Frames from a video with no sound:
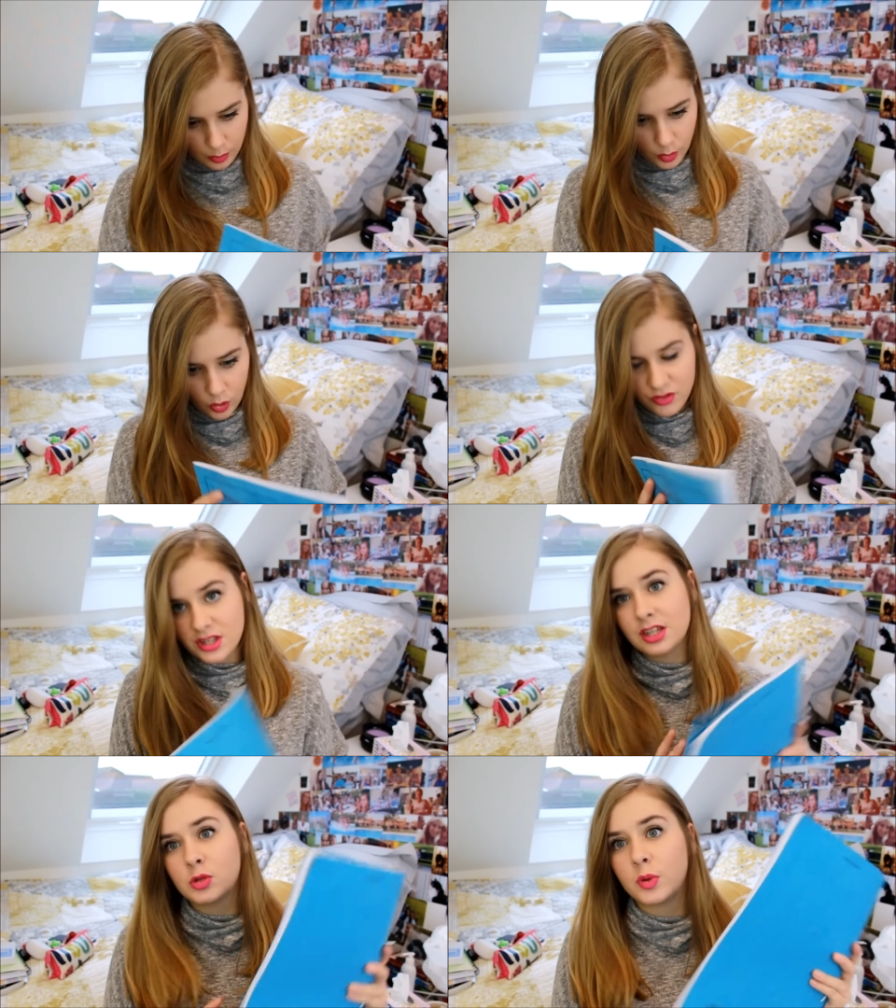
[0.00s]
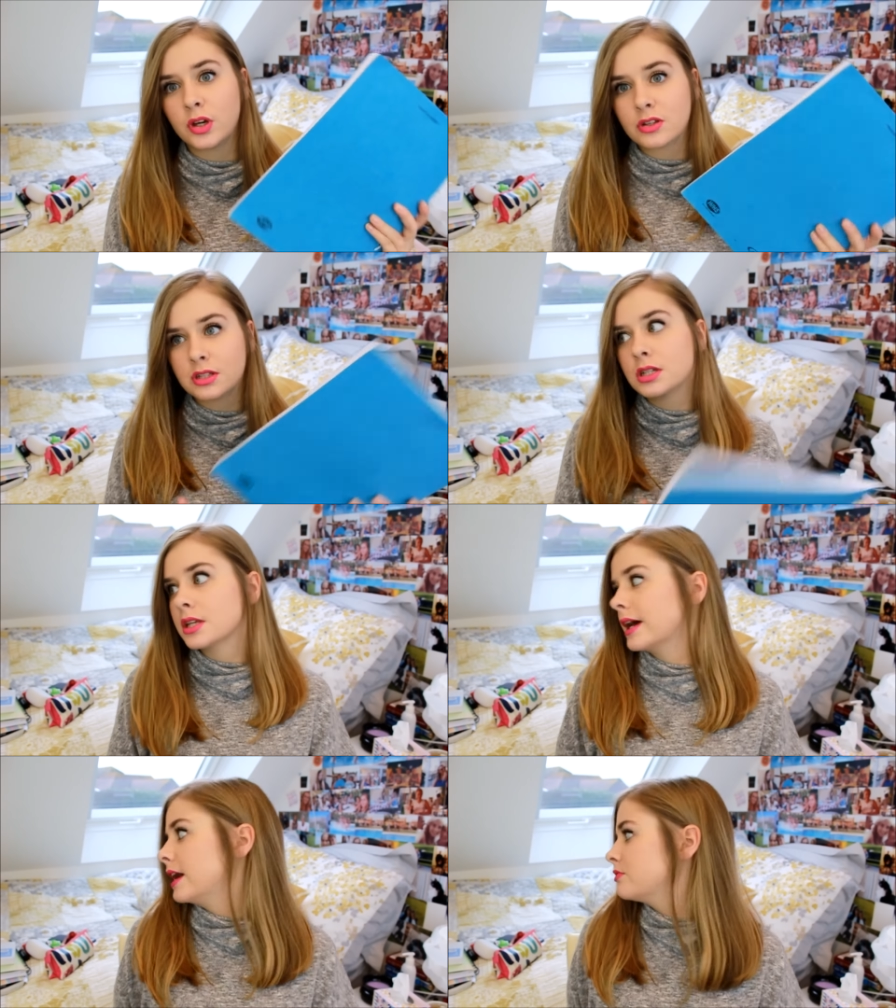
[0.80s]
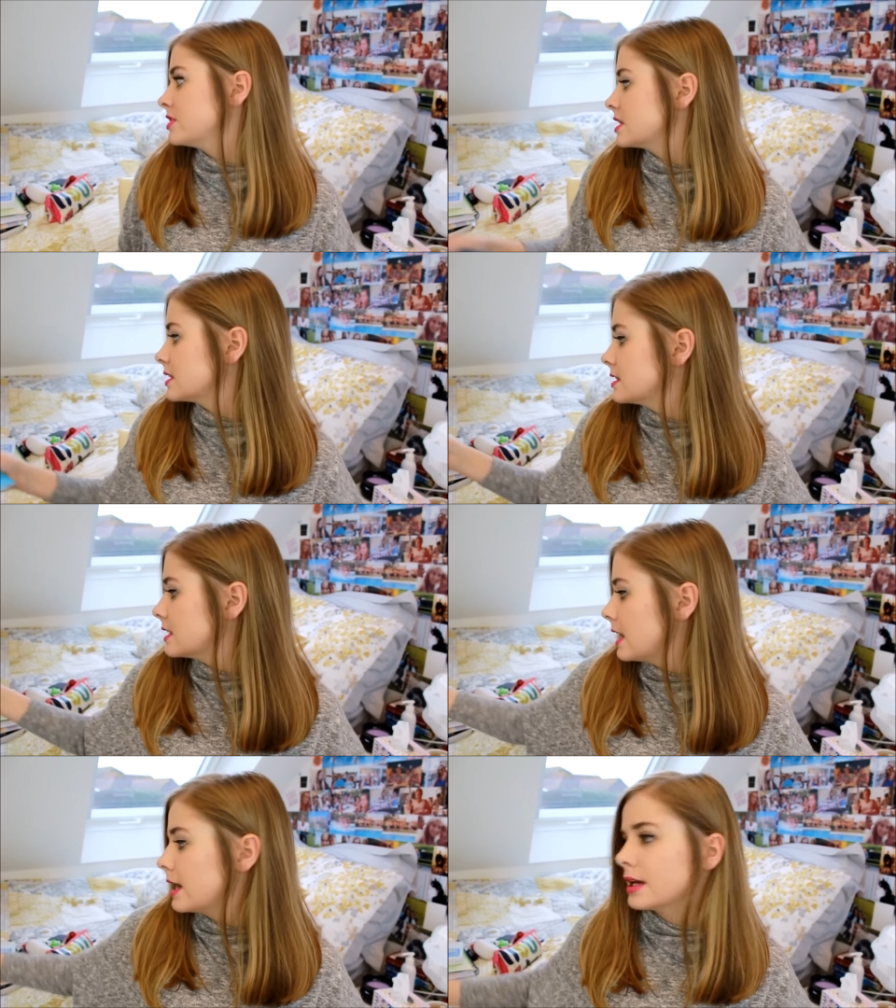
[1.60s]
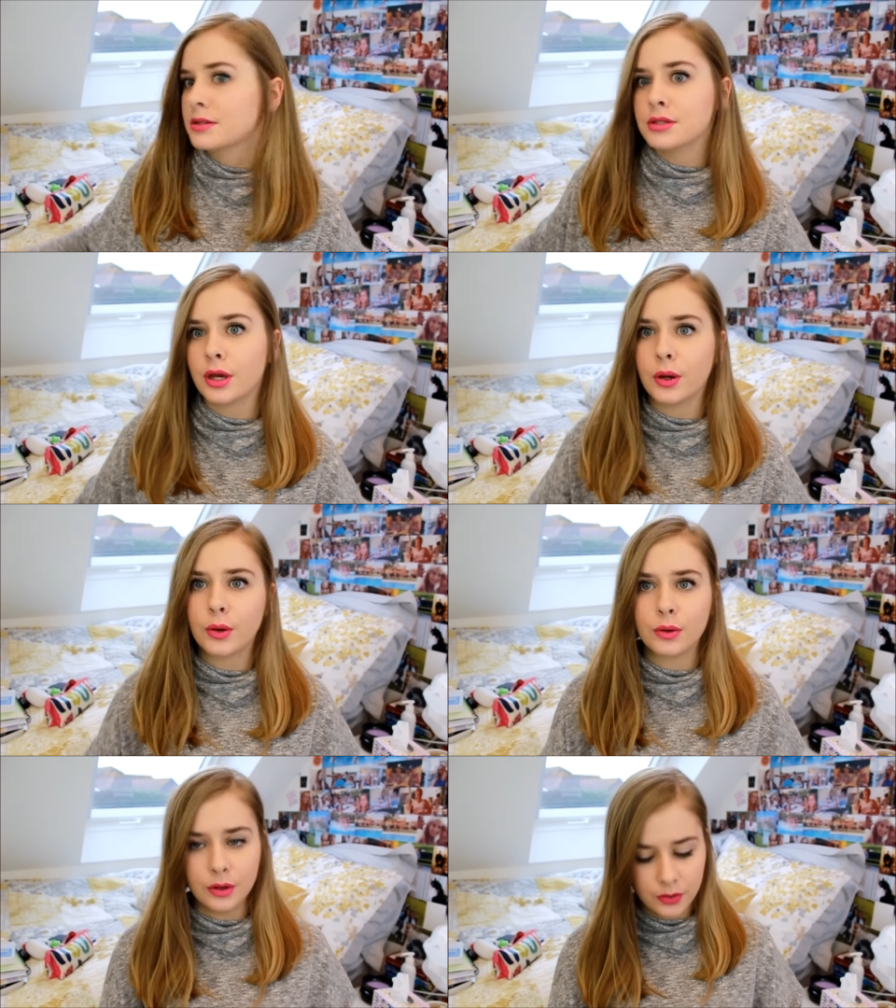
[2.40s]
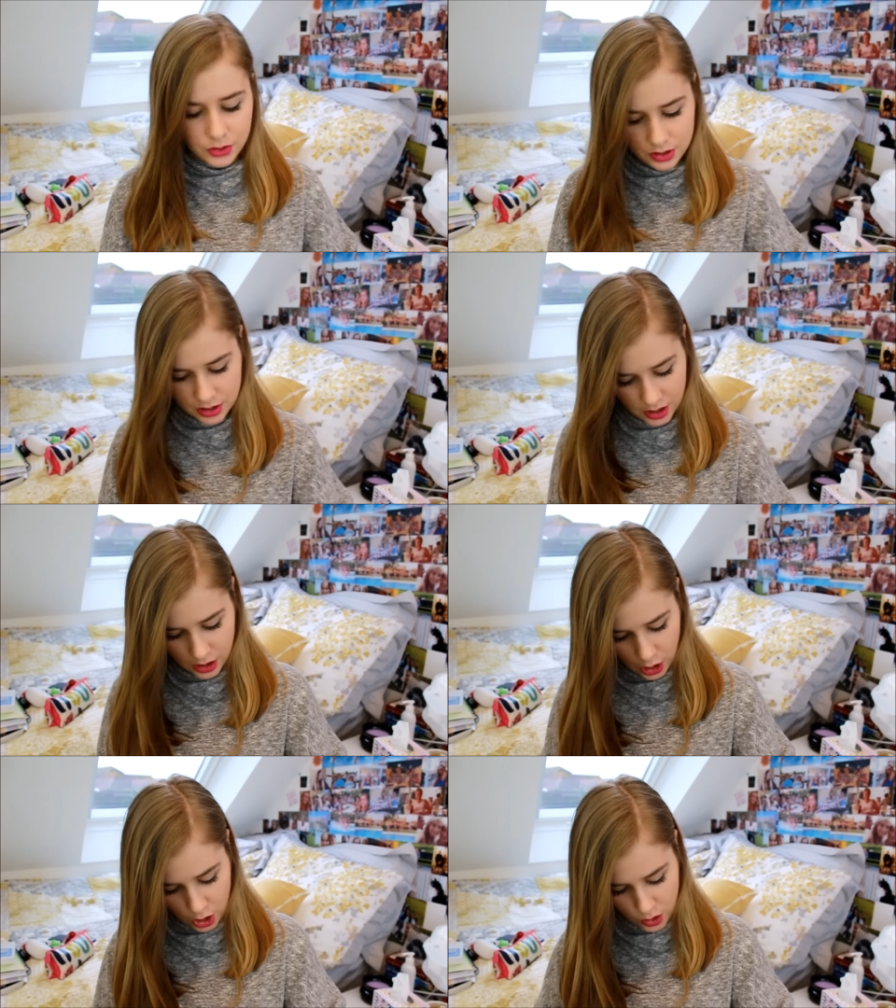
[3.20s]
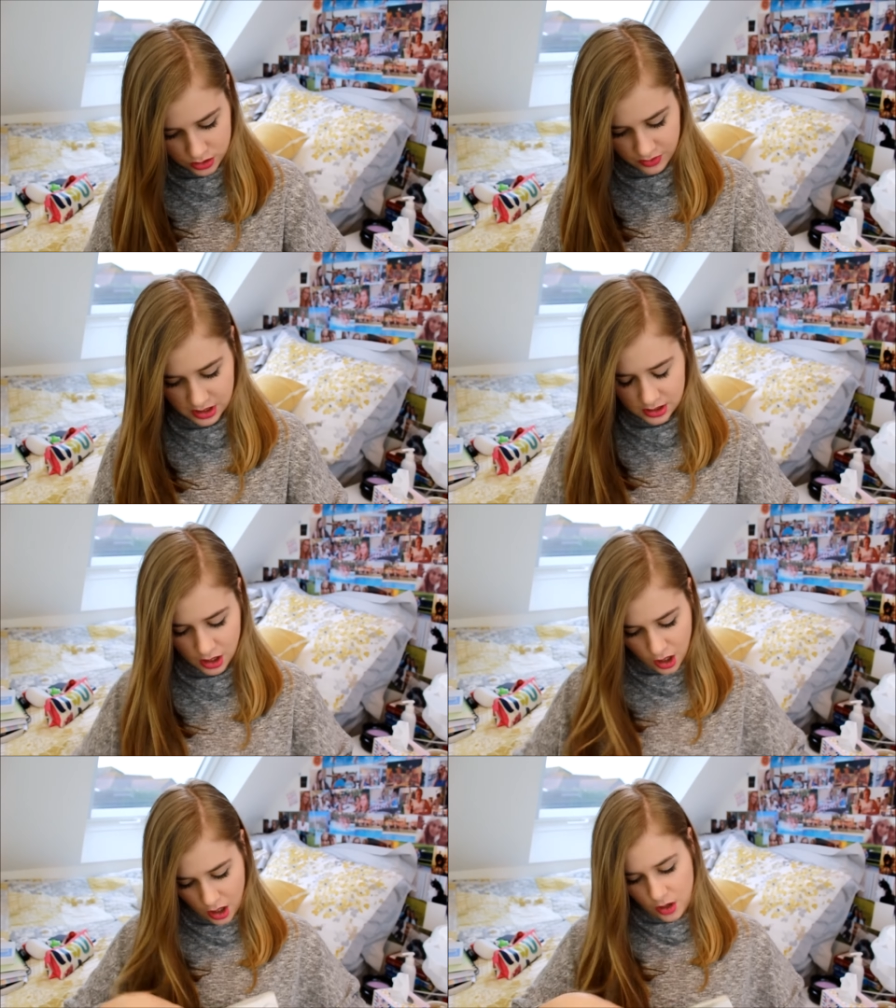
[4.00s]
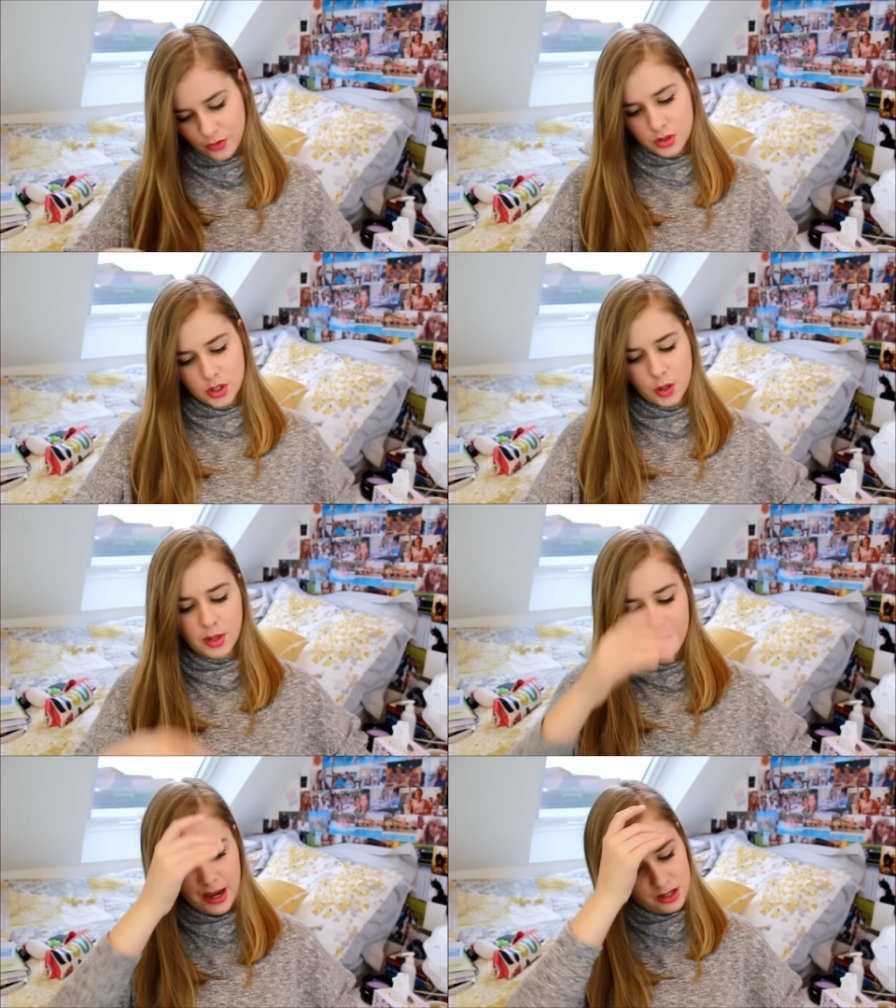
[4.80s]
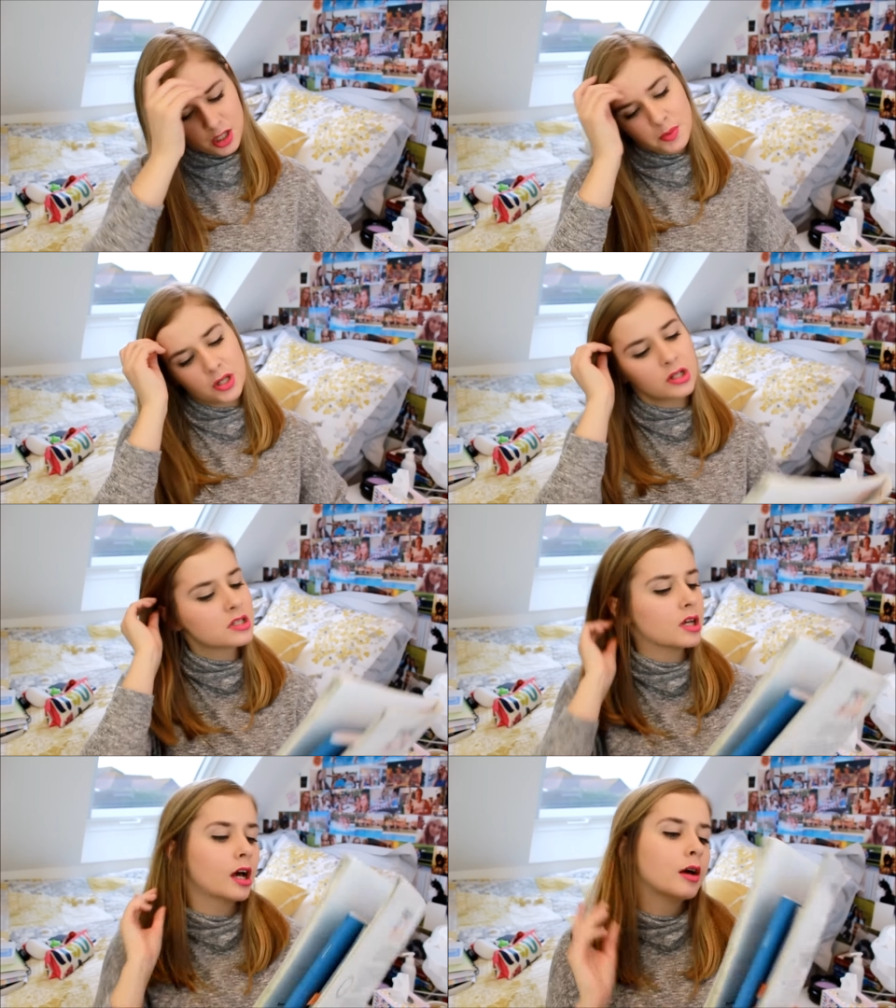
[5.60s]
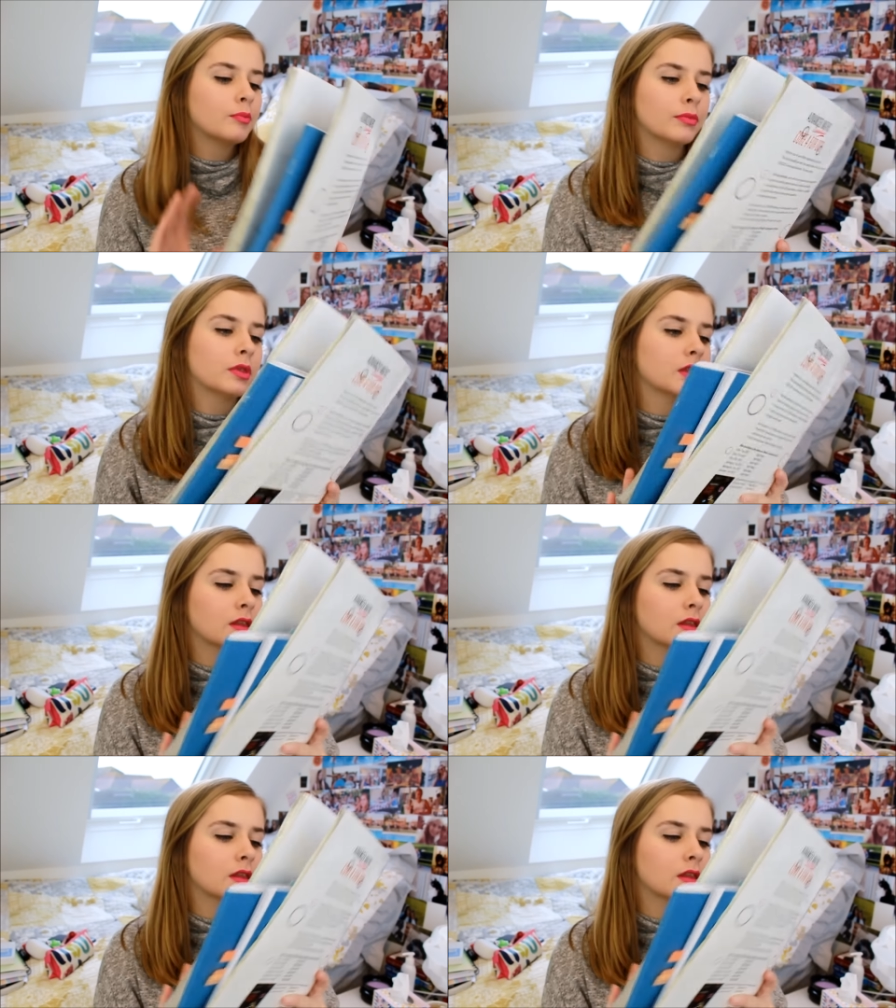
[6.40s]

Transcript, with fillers: More physics books because I had physics today, so just loads of physics. I've also got my maths books. Um,